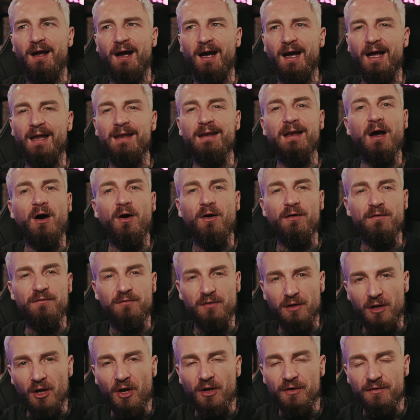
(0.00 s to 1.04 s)
And I've
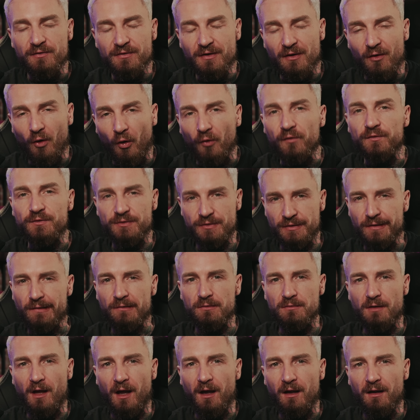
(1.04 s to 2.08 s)
learned not to
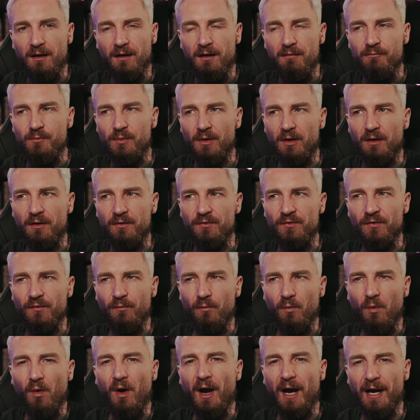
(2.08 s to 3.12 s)
do that because
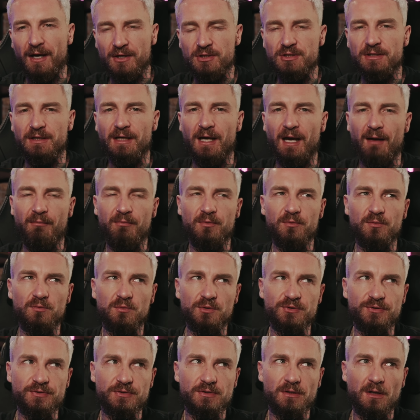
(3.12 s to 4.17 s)
what actually happened
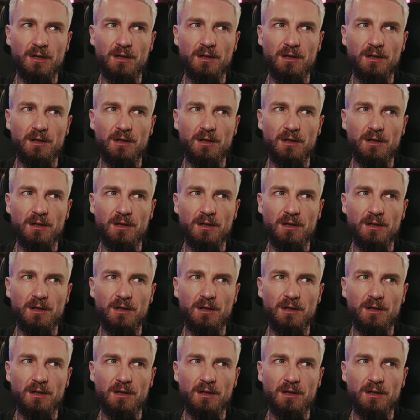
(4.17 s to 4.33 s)
was